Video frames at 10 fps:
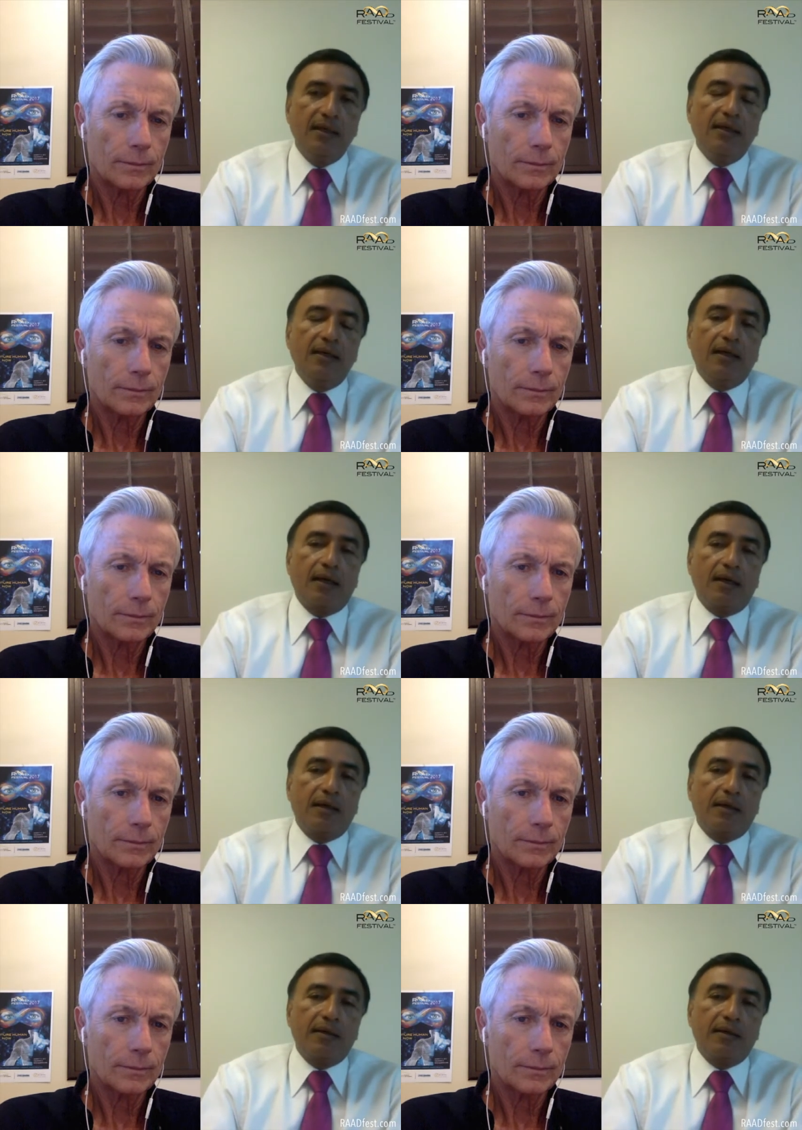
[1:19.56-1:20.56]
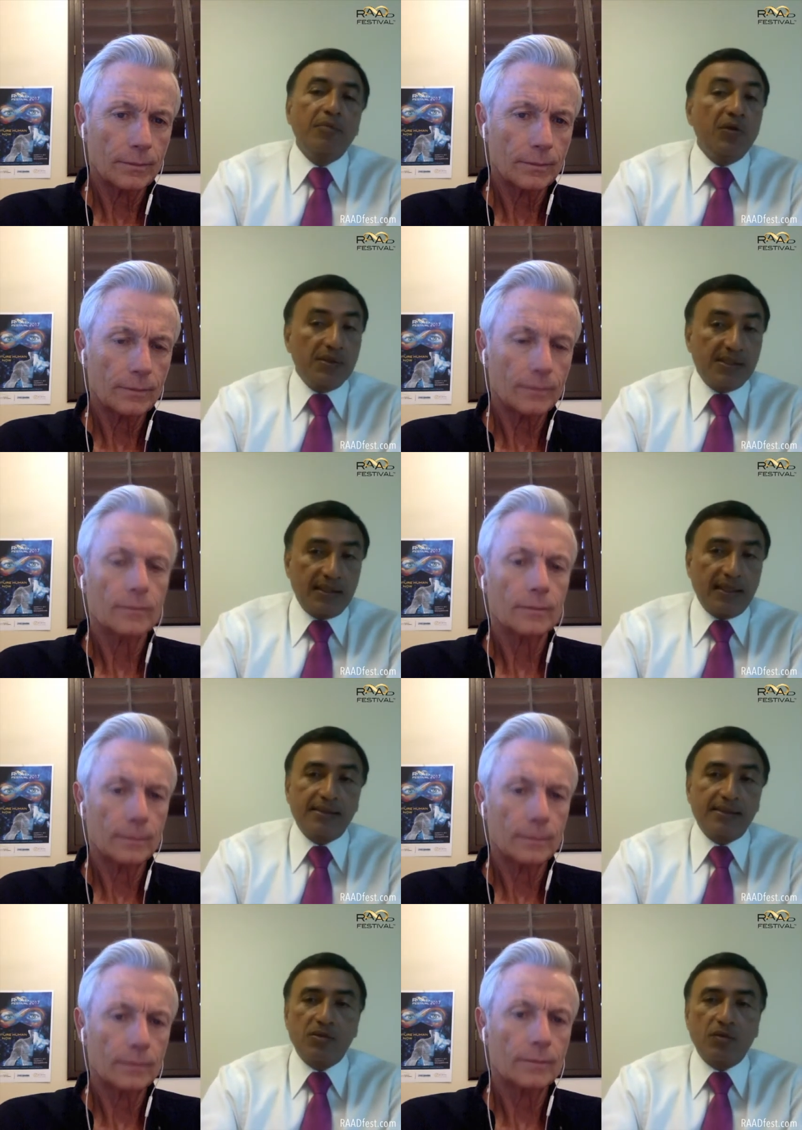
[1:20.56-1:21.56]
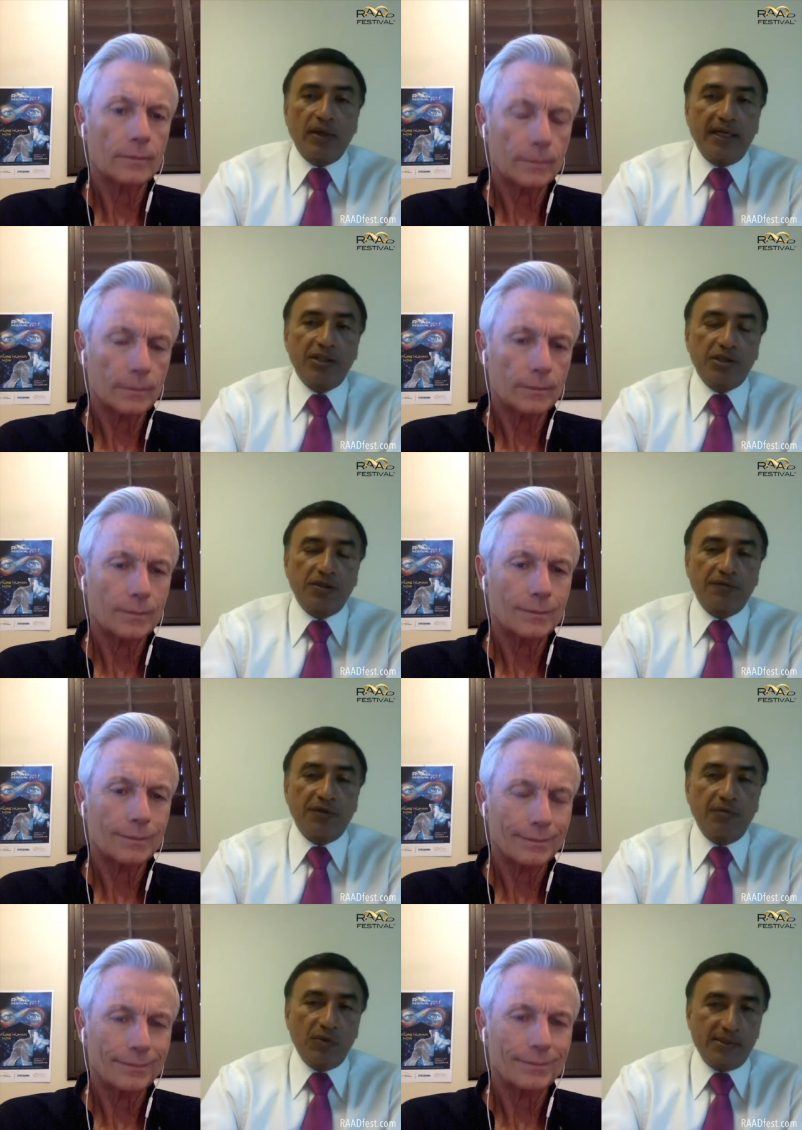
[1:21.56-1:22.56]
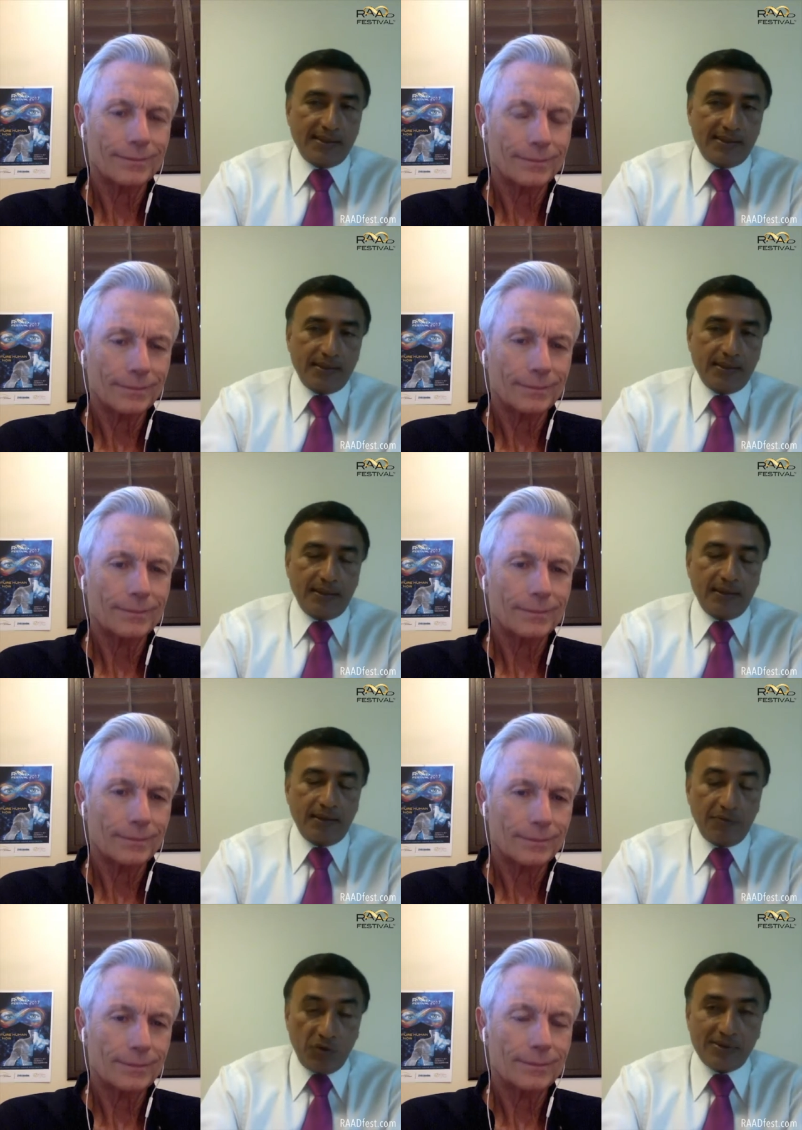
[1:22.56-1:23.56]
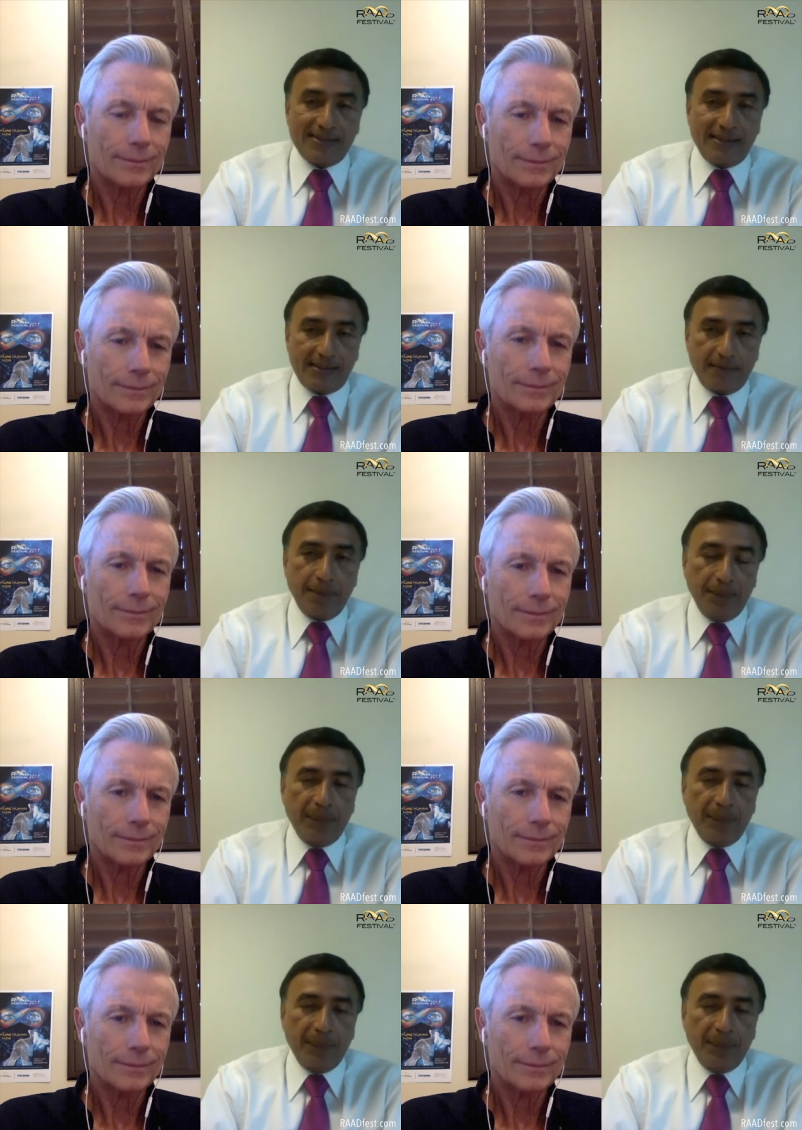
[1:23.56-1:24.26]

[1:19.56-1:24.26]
Speaker 1: Uh, immune senescence or aging of the immune system. The immune system.